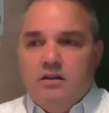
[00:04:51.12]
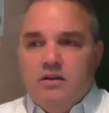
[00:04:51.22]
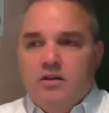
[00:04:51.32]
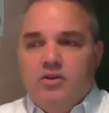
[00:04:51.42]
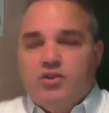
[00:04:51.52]

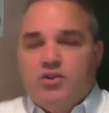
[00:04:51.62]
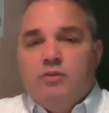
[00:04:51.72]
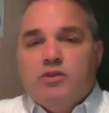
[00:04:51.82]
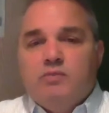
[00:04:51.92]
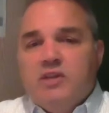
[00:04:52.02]
There's so
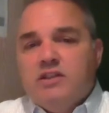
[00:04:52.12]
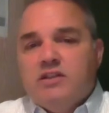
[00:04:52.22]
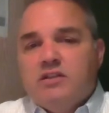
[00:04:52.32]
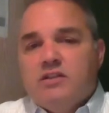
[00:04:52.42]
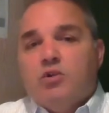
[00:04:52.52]
much
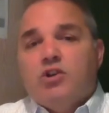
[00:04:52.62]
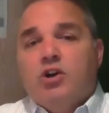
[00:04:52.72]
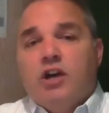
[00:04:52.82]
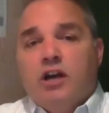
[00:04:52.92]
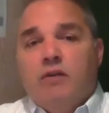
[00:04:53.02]
business that we're
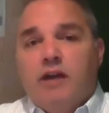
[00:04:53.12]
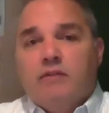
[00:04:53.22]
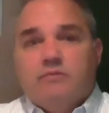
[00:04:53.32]
turning it away.